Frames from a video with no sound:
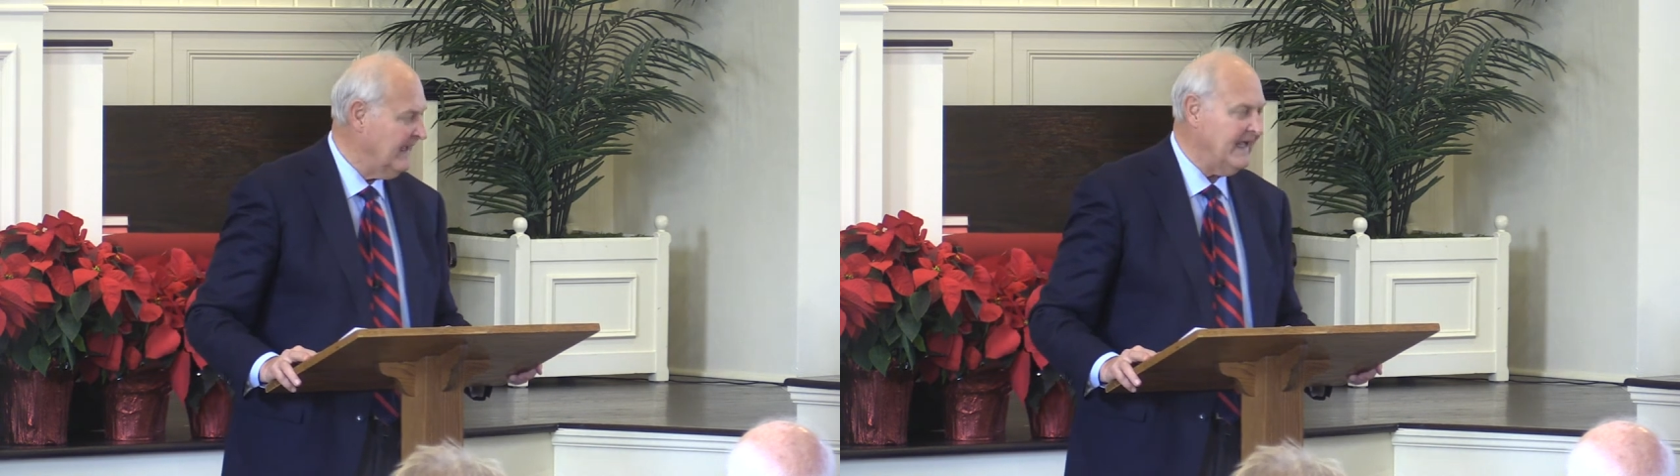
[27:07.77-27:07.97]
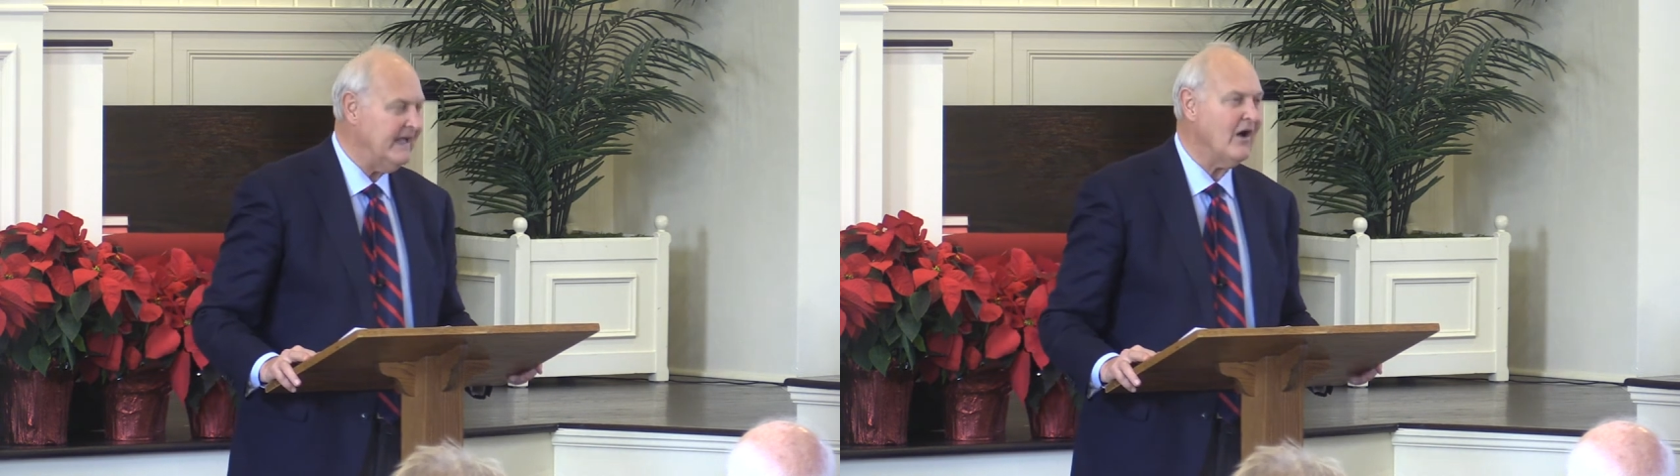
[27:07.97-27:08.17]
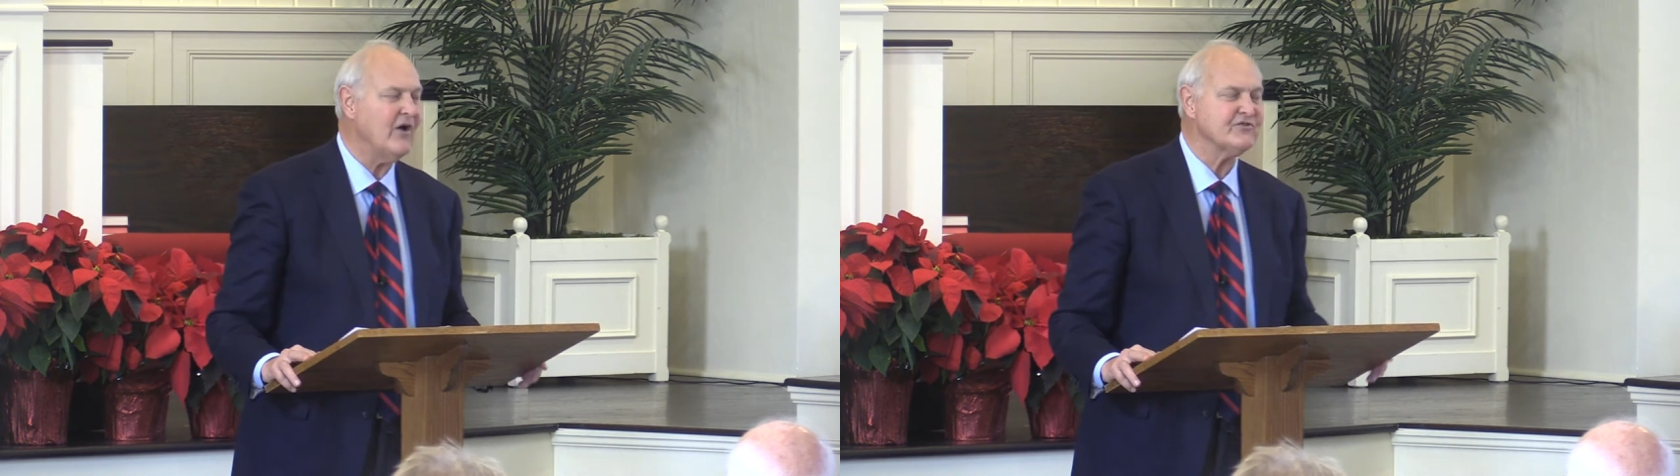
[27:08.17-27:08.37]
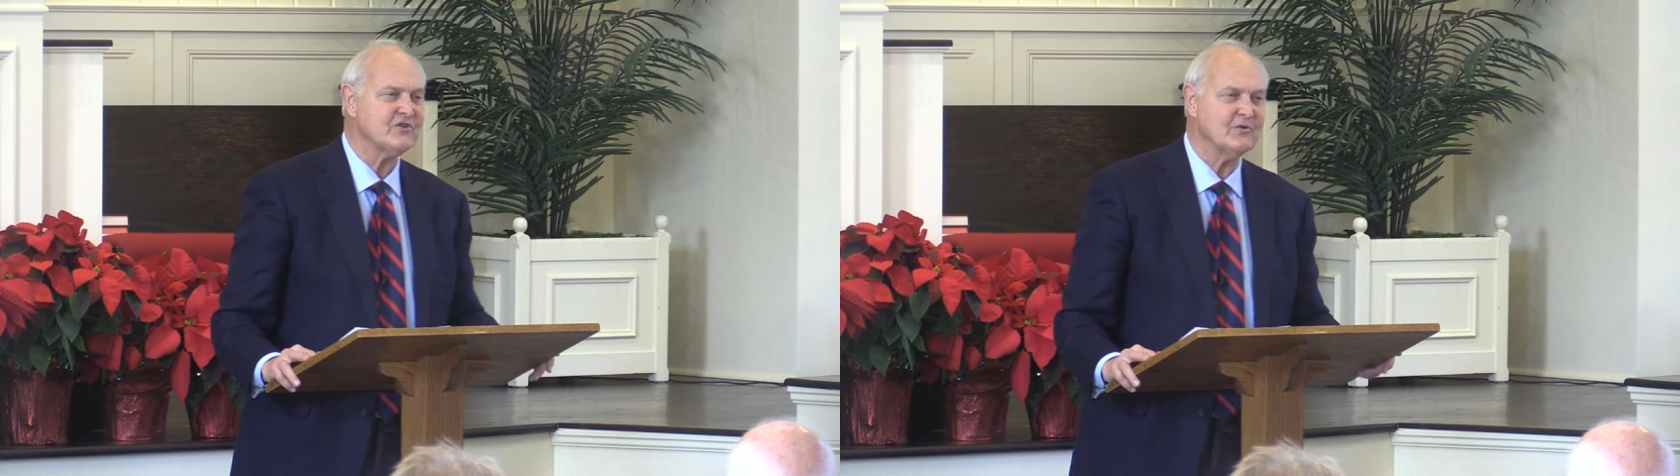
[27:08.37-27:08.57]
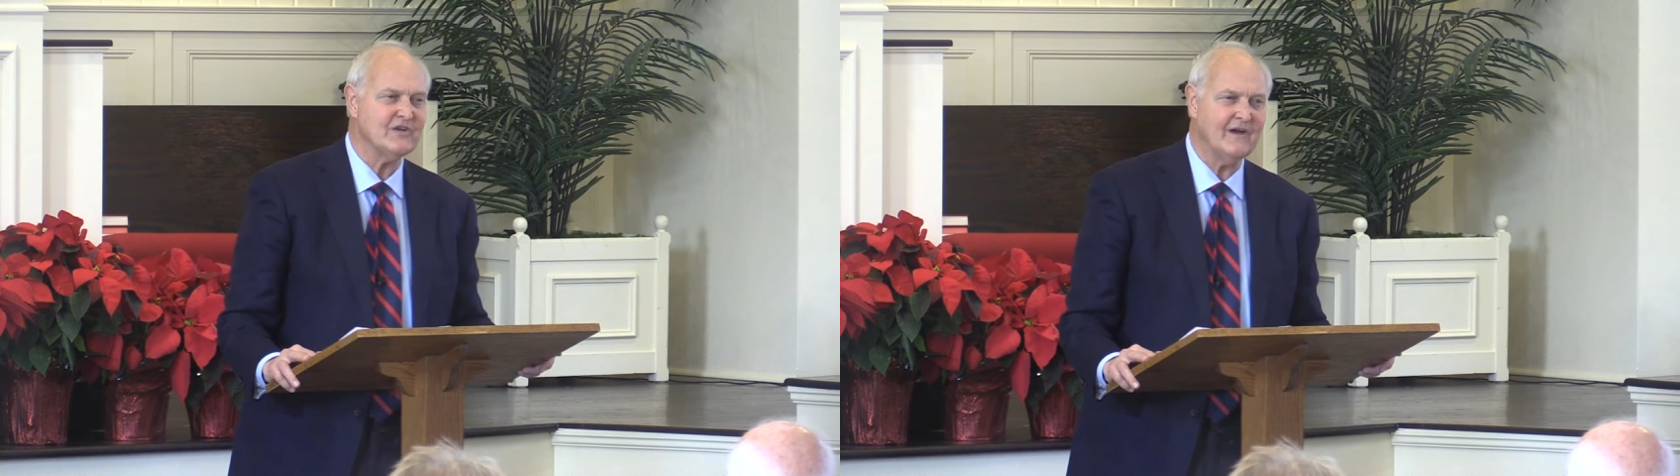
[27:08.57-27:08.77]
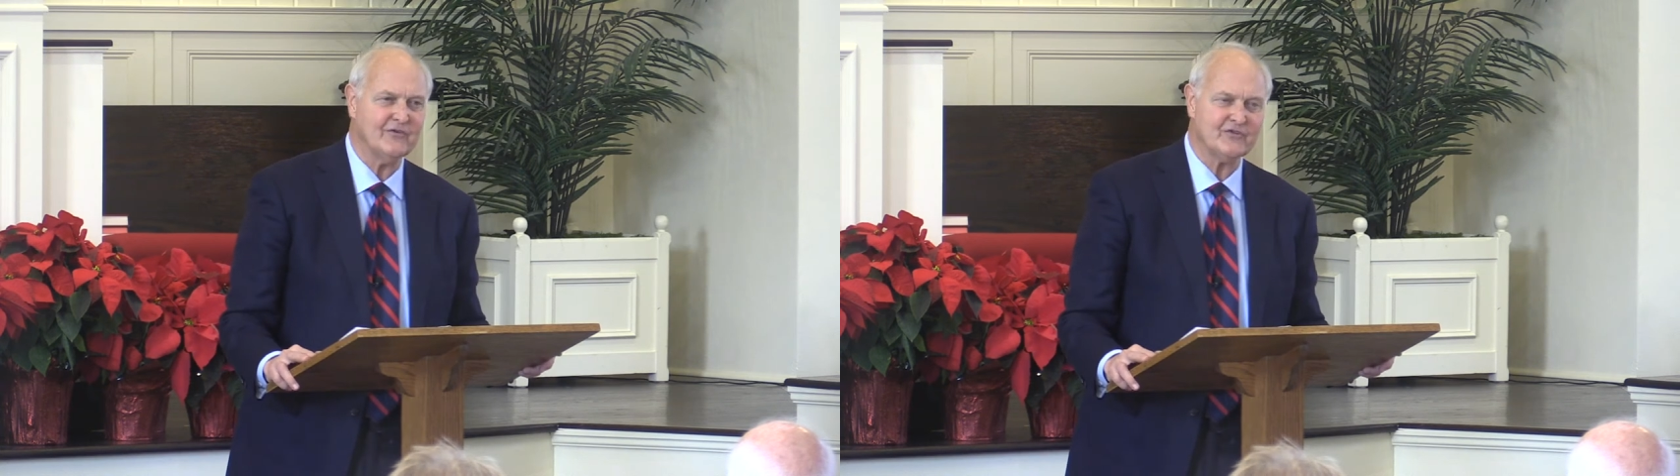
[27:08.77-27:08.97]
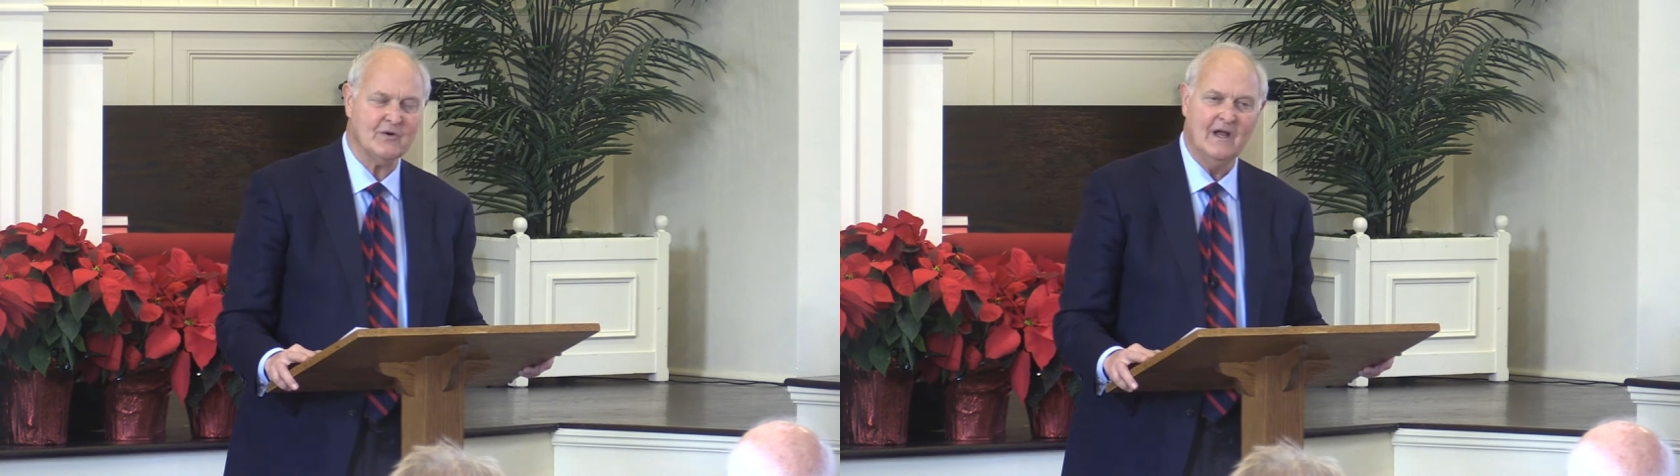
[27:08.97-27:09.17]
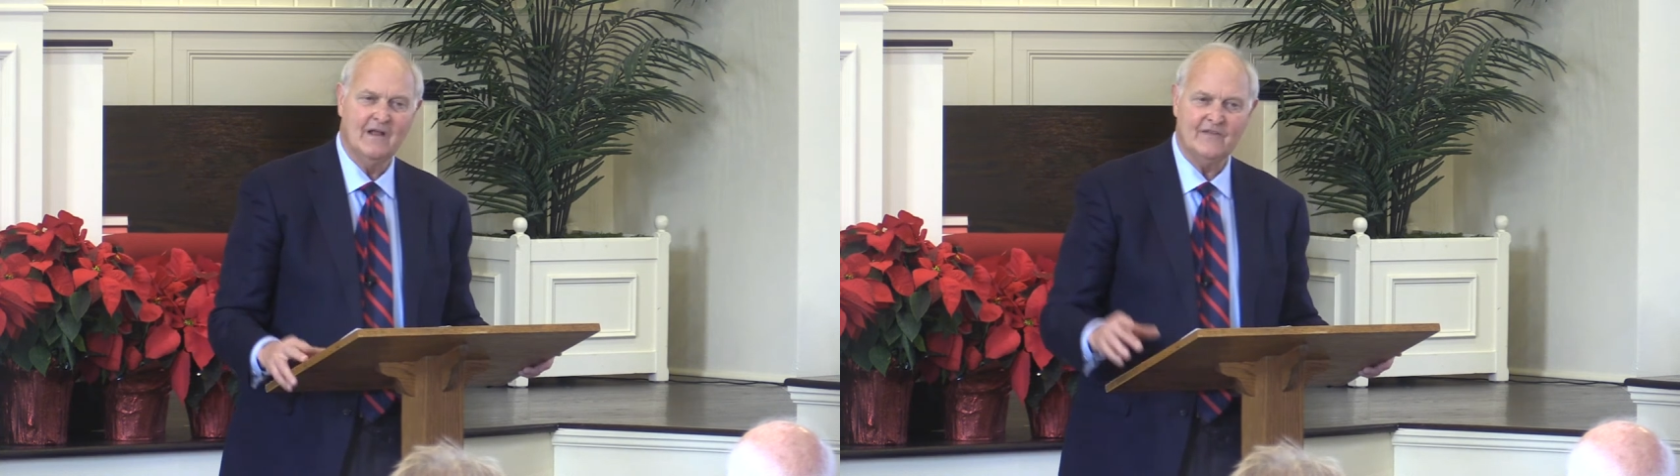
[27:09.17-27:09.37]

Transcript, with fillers: He also tells her